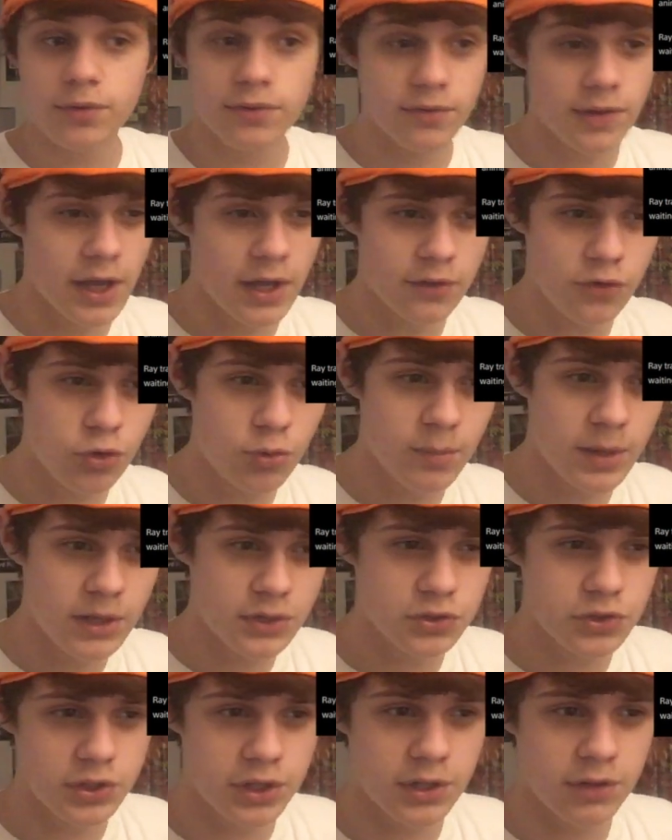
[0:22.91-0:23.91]
There's not too
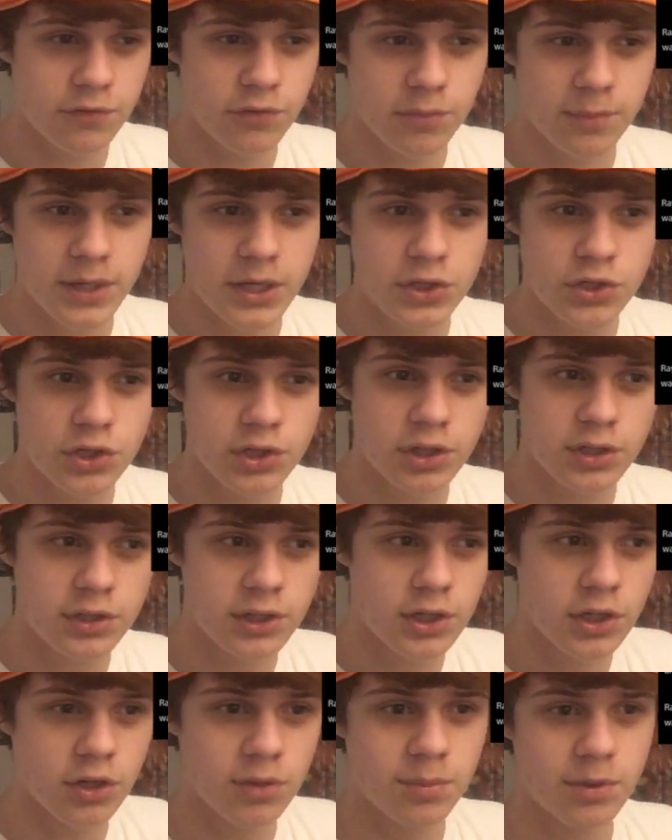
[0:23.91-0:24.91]
much information in
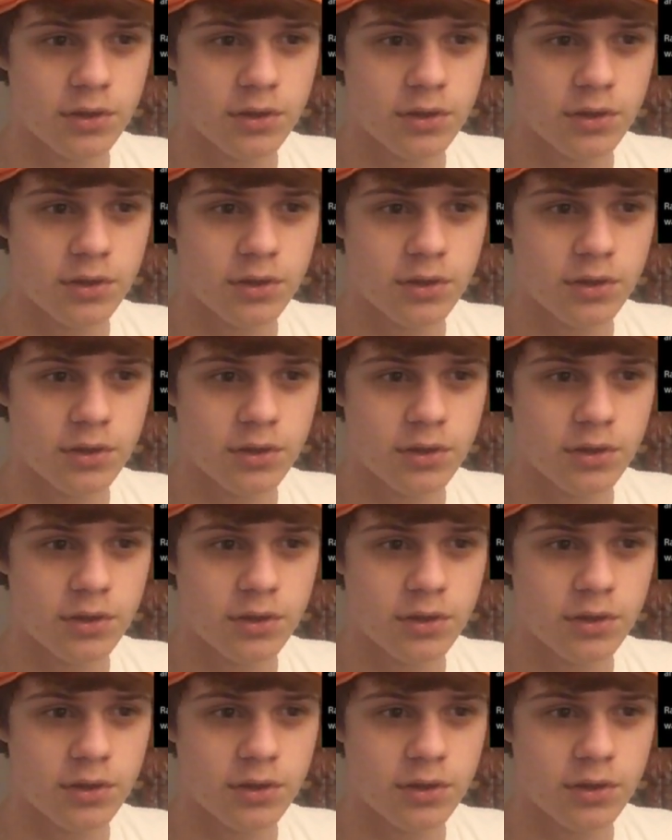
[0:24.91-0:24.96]
here,